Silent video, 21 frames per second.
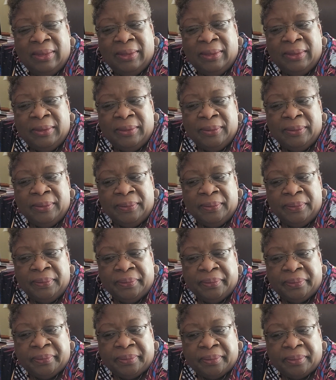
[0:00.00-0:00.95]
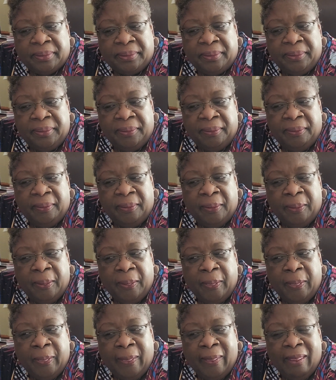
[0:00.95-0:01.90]

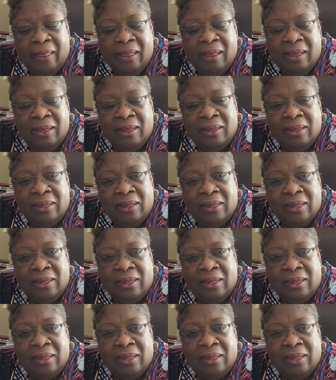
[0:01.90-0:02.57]
Nobody speaks.